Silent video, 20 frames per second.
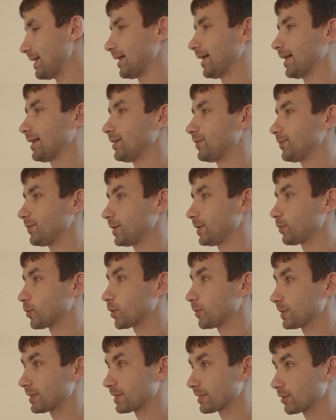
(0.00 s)
and if the
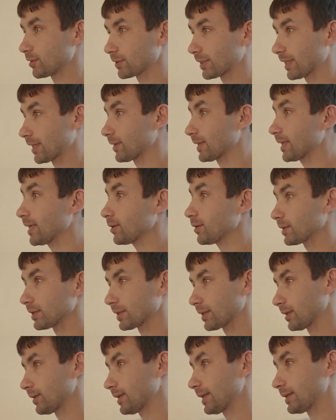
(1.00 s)
promise is not carried out,
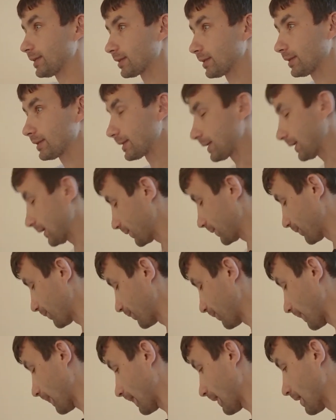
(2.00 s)
it can later litigate.
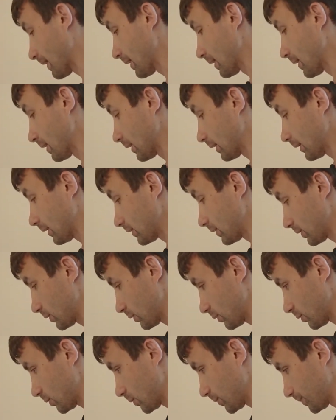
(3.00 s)
And
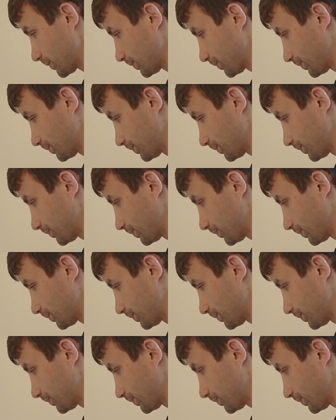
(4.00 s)
so